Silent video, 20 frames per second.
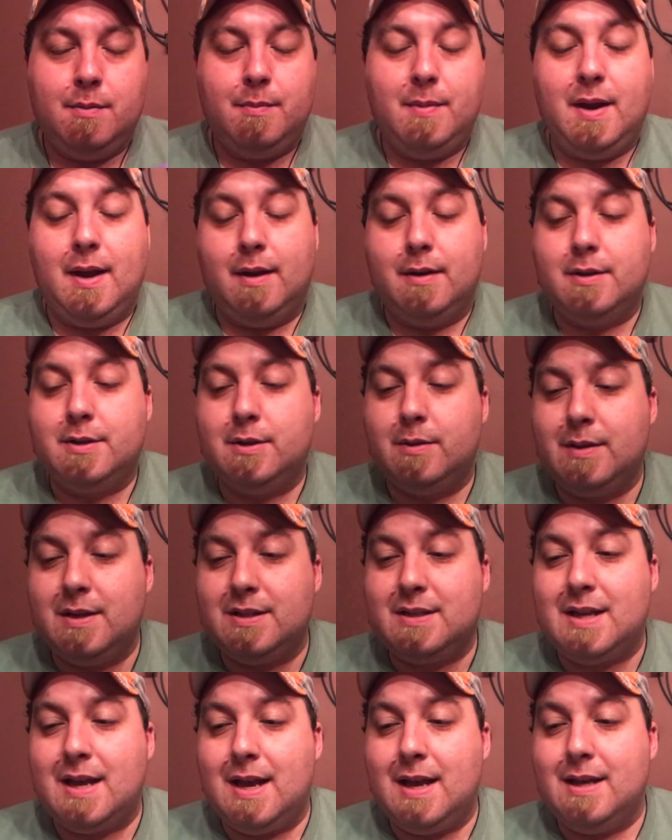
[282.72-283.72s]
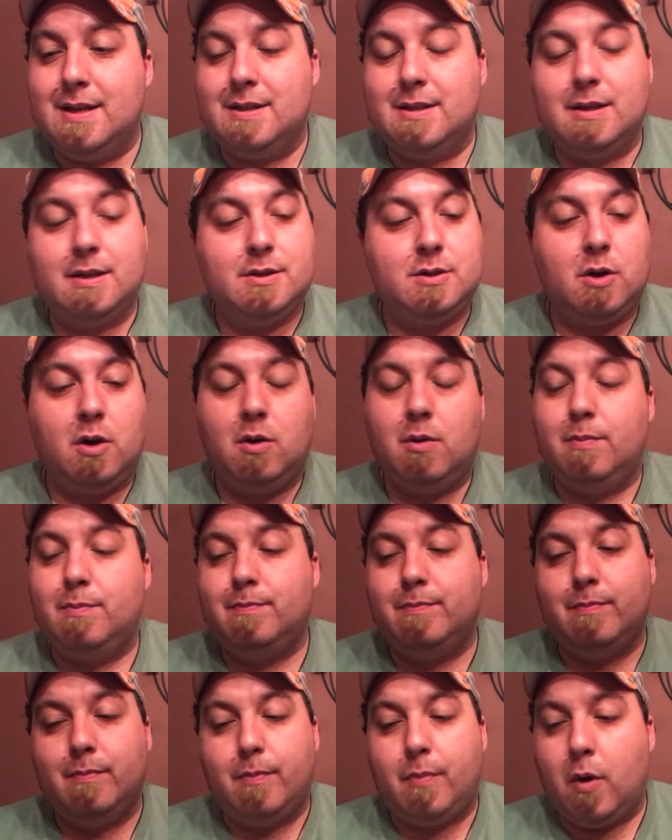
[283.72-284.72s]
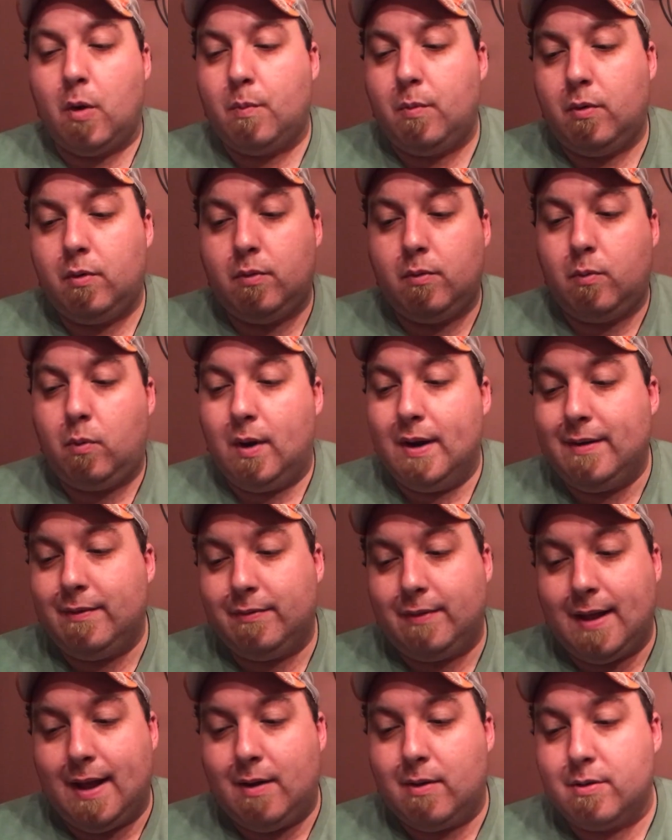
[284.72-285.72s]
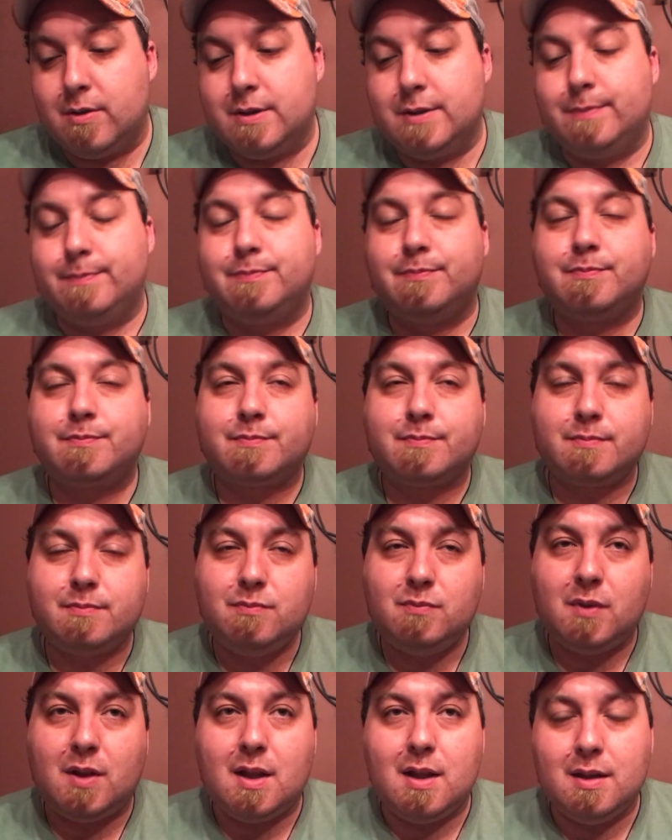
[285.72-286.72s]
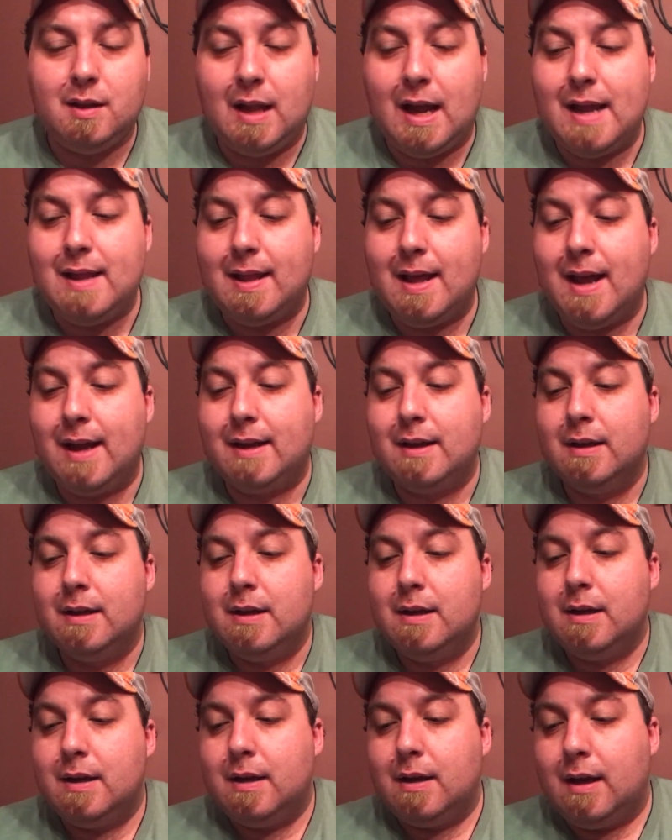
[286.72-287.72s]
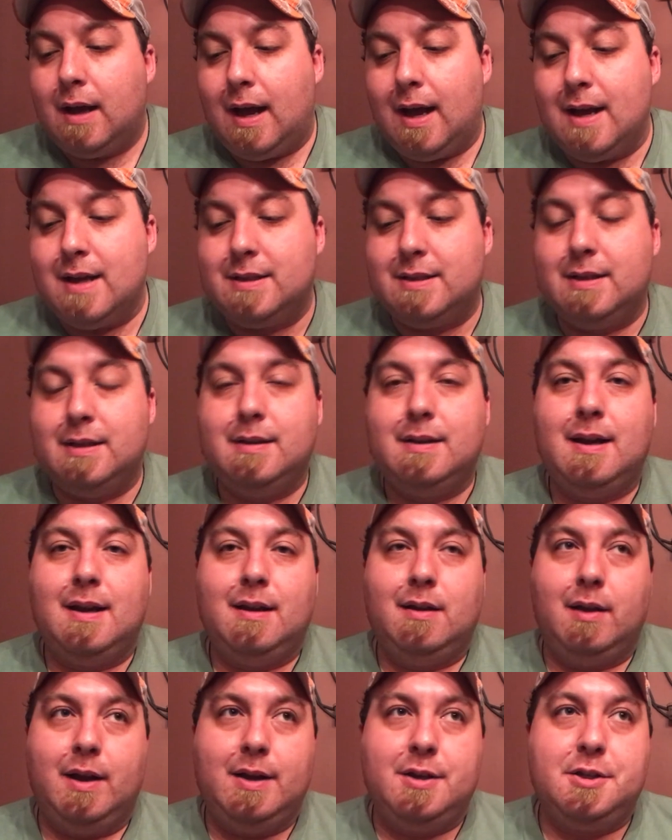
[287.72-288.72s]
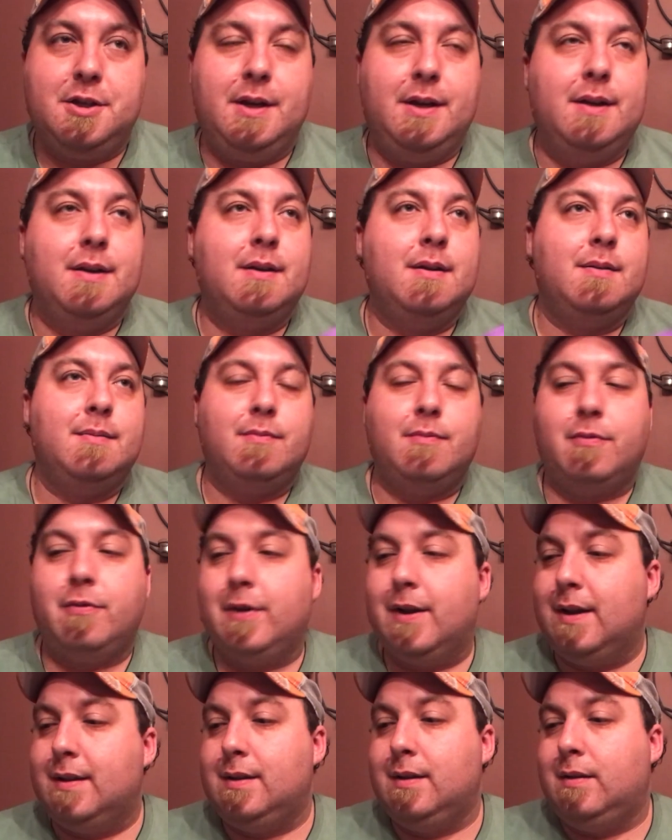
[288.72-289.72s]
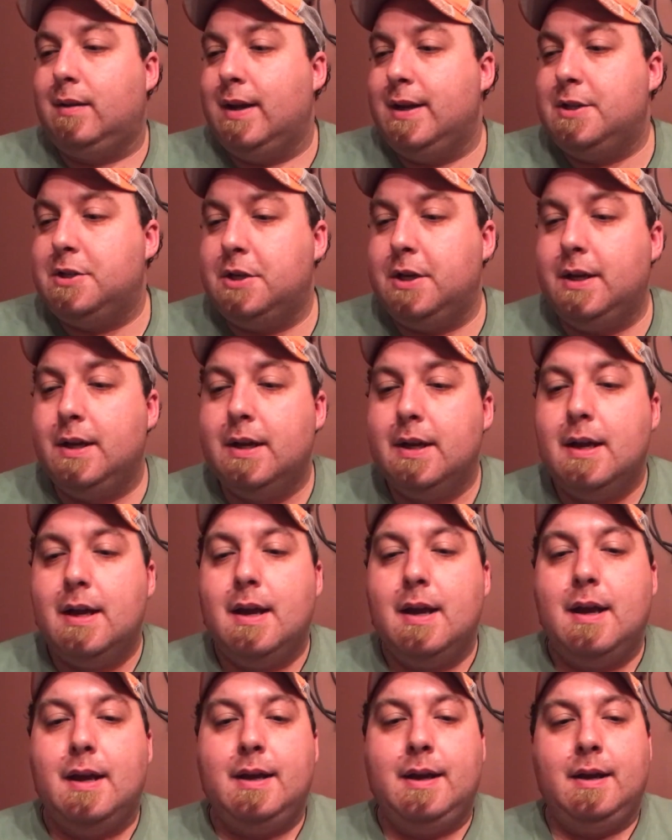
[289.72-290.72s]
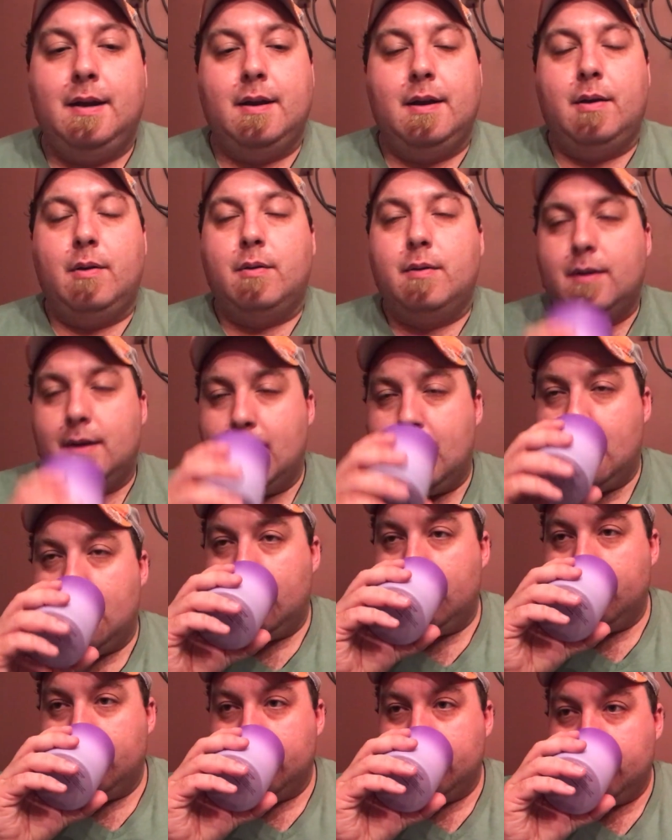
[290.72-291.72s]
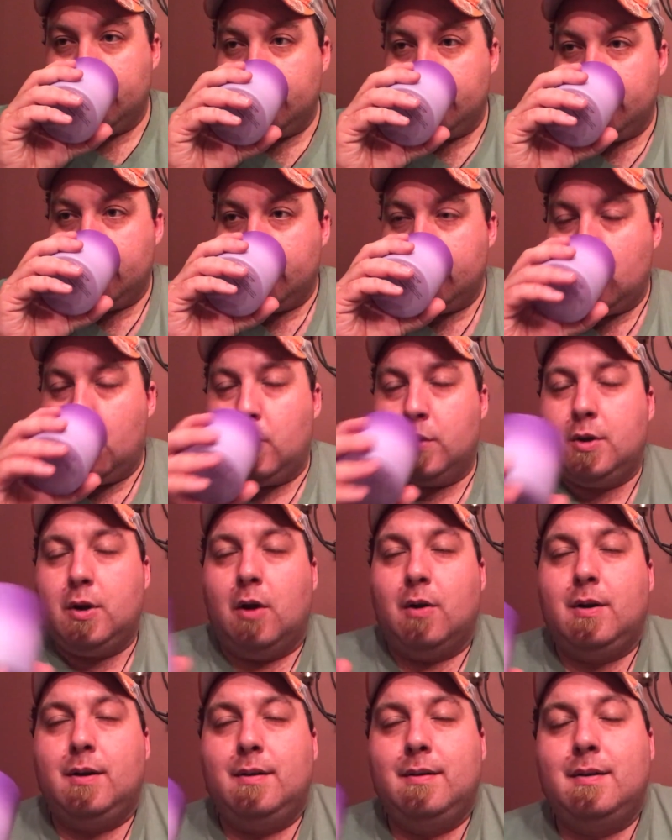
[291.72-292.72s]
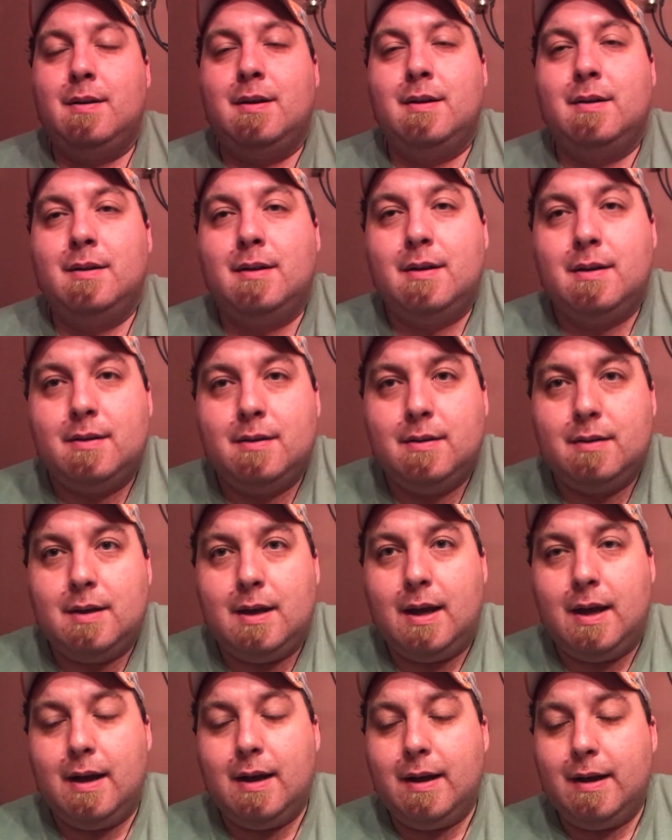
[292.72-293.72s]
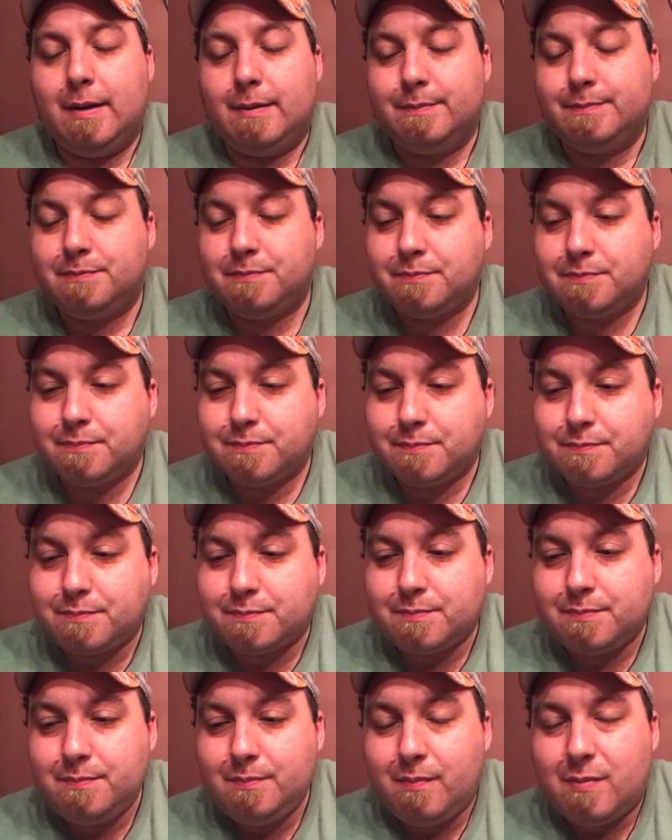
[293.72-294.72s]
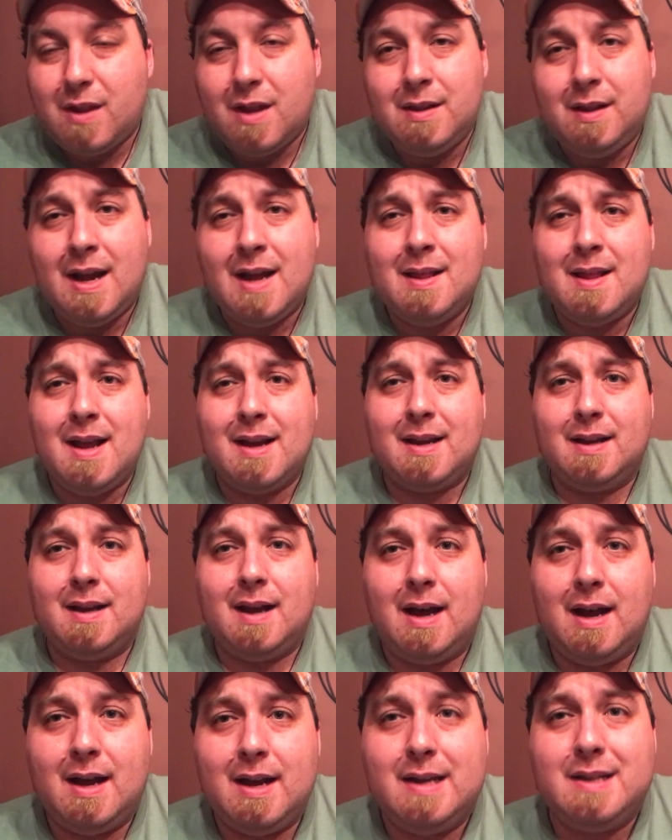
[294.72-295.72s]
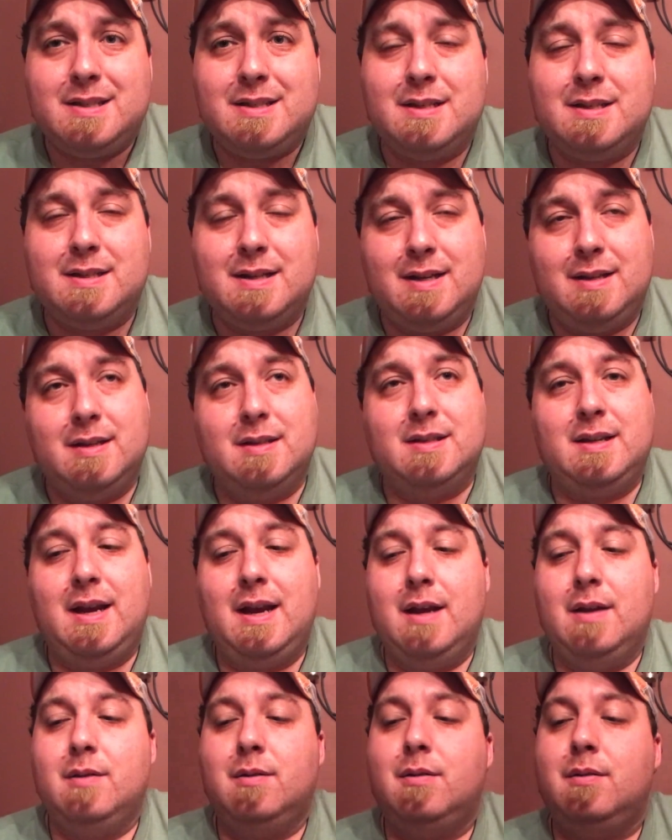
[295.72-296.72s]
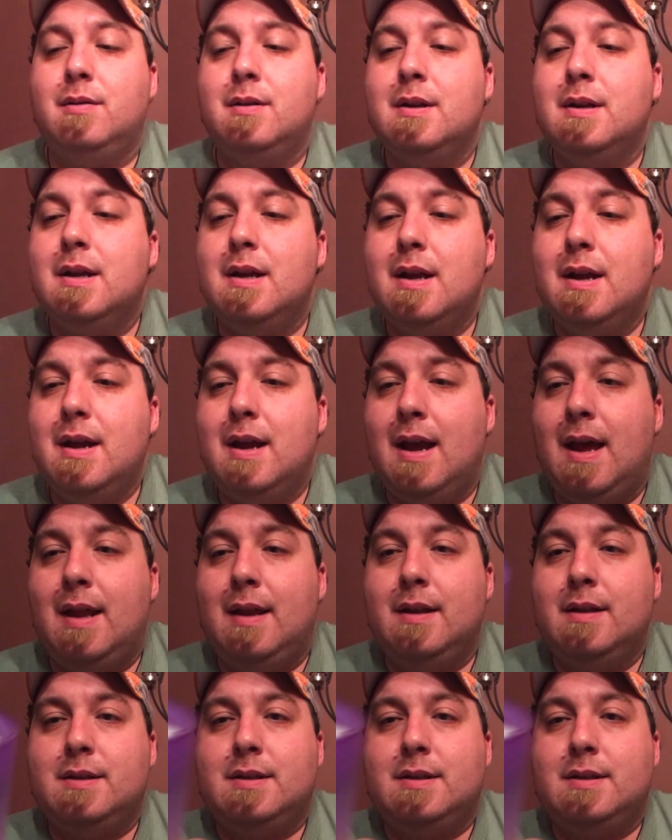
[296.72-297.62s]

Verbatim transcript: Man, so this has, it's all purple, white flowers, lilac, hyacinth, and lychee. Forget the lychee, you know, um, we're talking uh, lilac and hyacinths in this candle, and